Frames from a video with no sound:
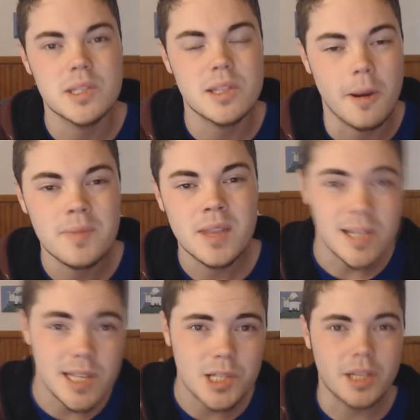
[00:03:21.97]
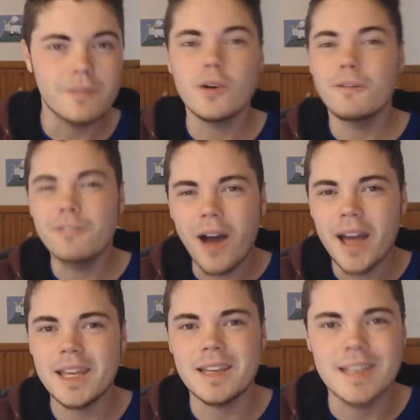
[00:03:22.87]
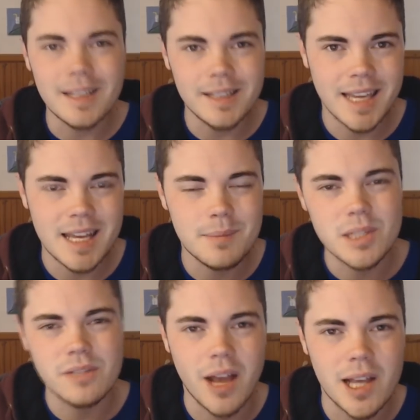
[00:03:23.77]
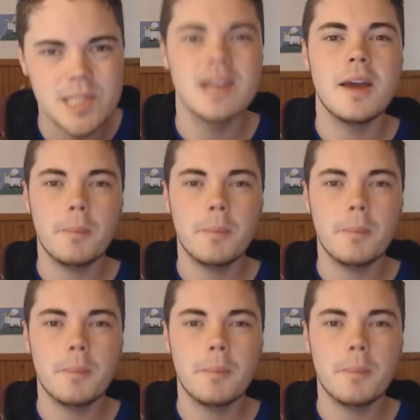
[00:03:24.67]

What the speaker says: So essentially, if you're fighting and killing enemies fast,